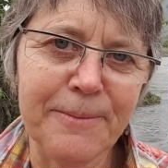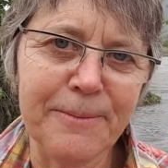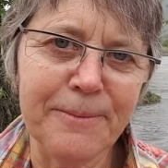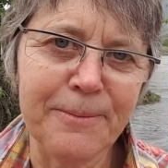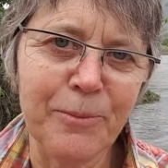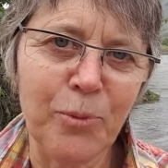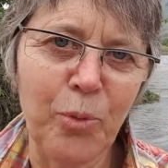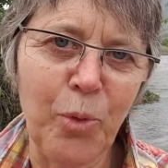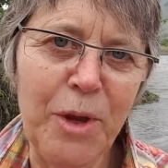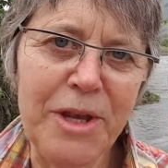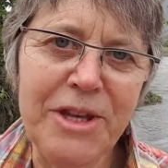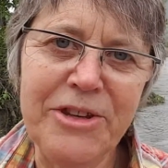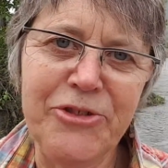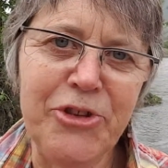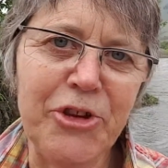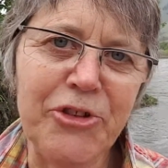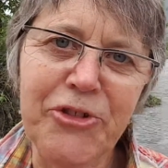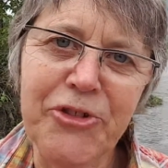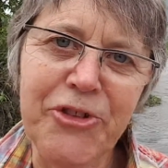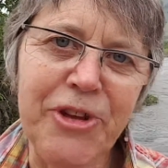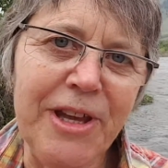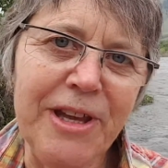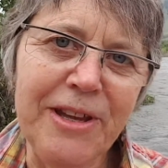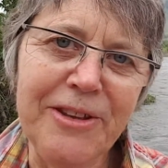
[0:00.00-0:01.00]
we'd
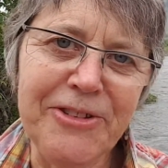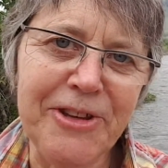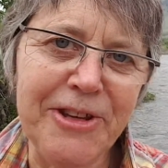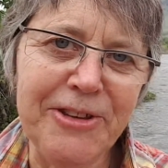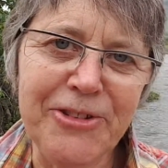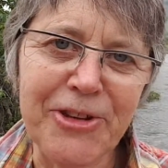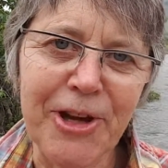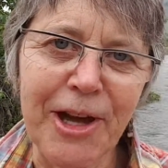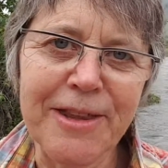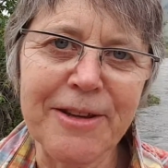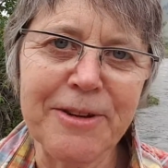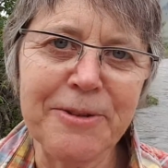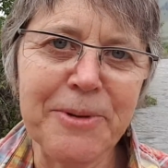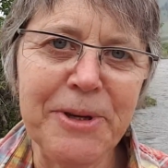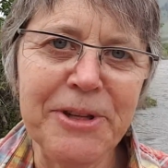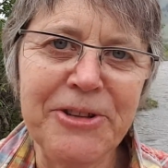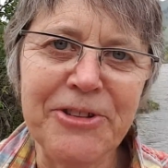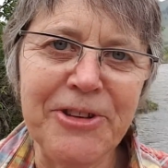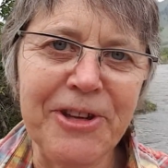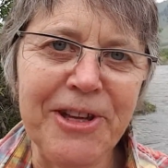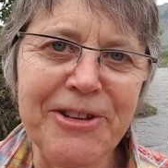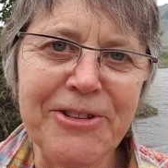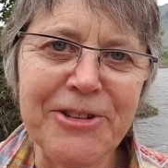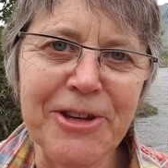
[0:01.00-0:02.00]
just tease each other. We'd
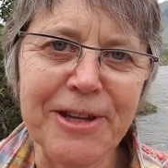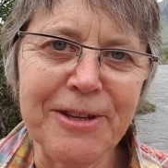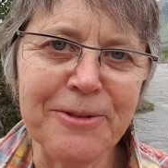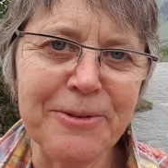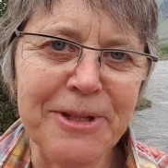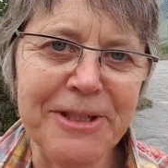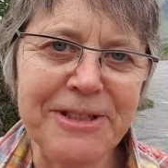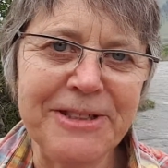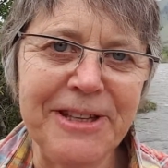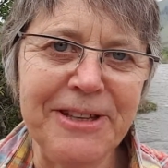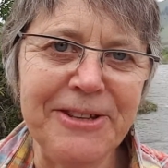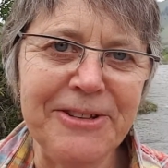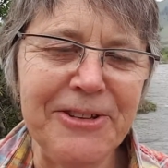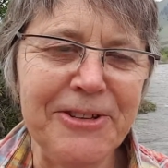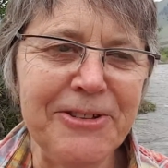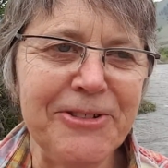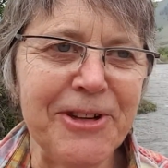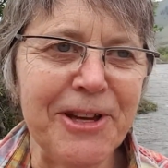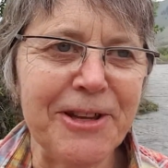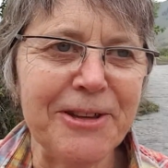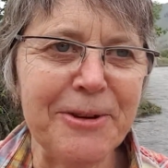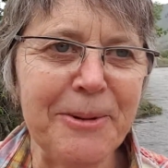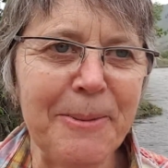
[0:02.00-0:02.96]
see each other. We'd tease each other